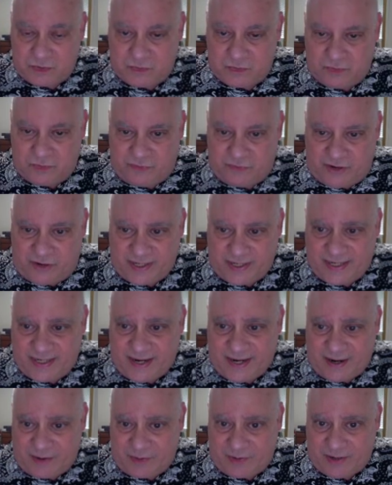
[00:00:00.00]
finding
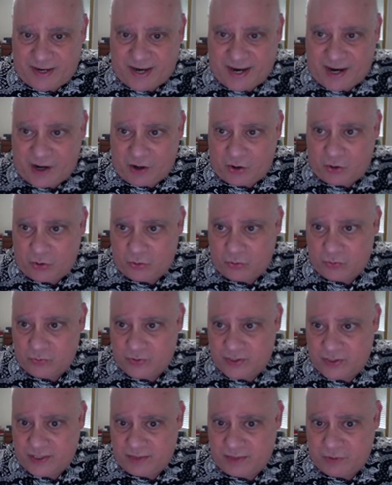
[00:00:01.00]
out how
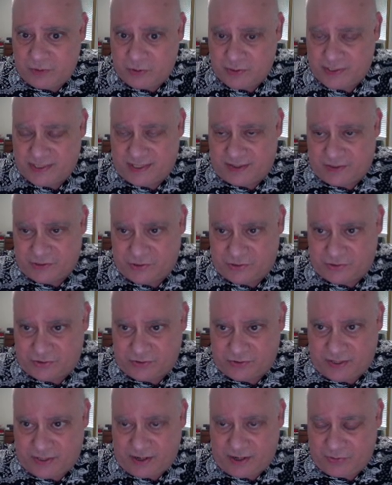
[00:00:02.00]
the immune cells,
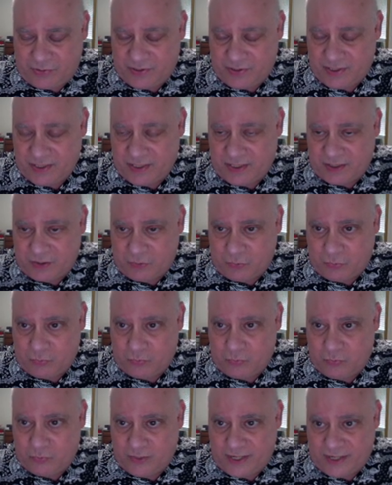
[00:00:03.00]
how the
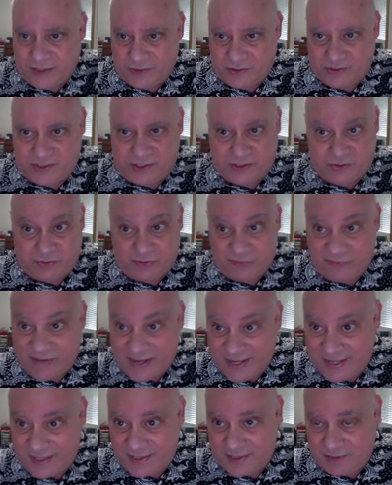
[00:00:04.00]
cancer cells are
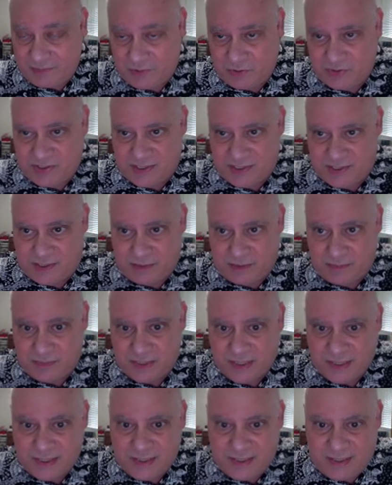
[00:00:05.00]
evading the immune system
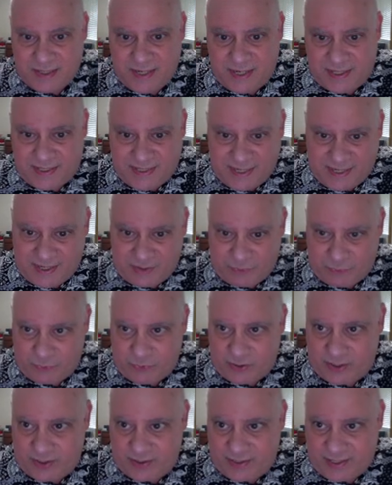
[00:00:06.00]
and
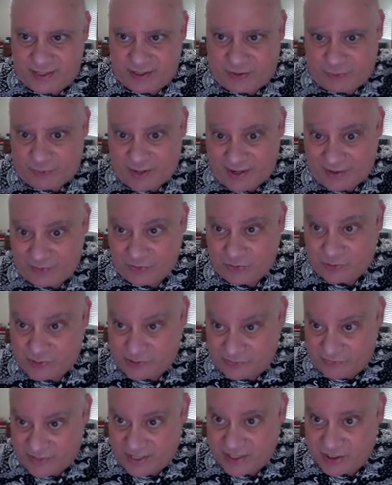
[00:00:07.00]
getting around those
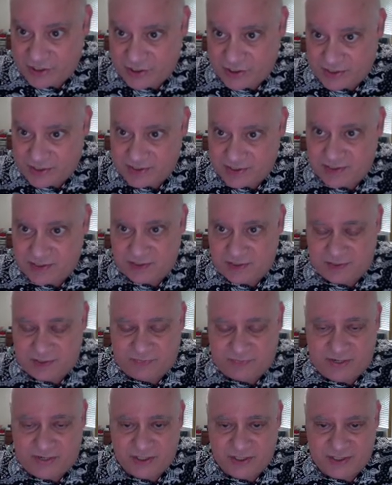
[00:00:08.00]
evasions, those
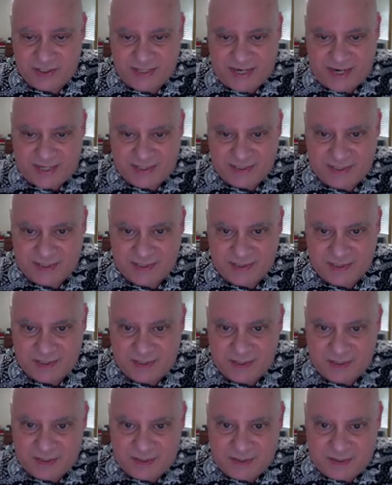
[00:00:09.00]
evasion tactics,
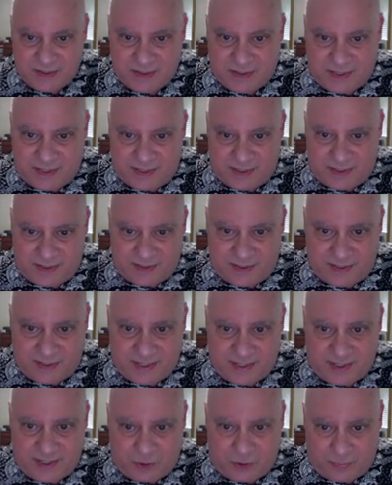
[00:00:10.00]
can then
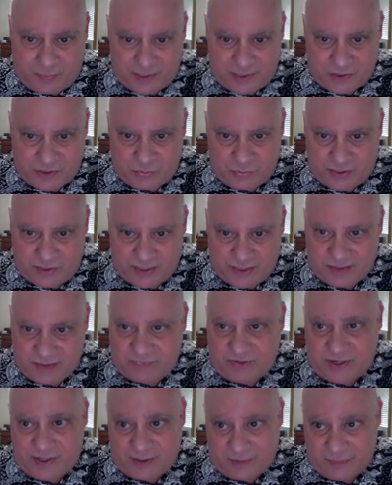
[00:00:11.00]
help us with this
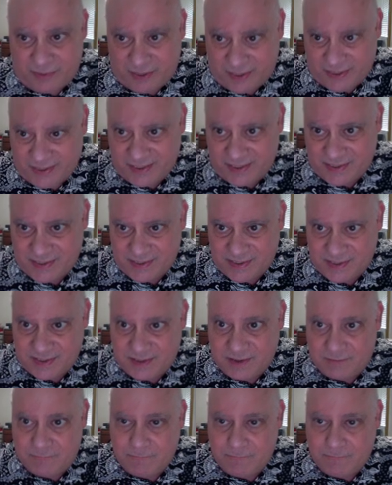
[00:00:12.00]
final malignancy